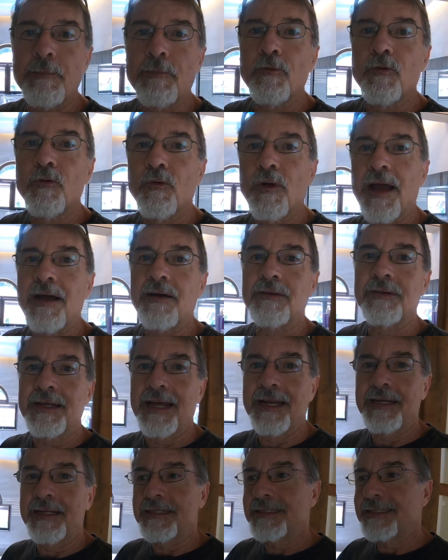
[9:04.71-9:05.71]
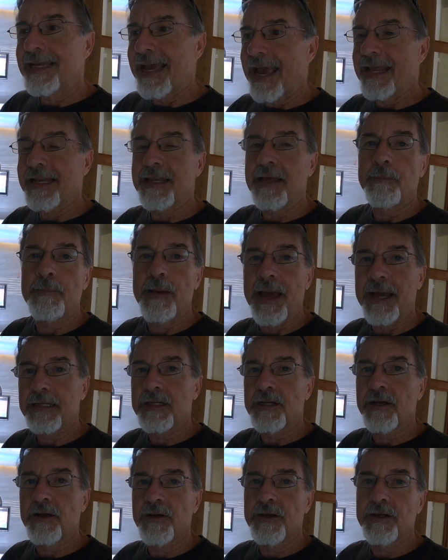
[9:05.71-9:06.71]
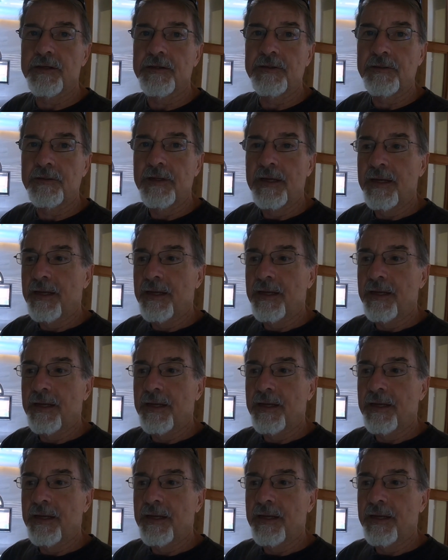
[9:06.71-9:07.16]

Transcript: of grout that is antibacterial,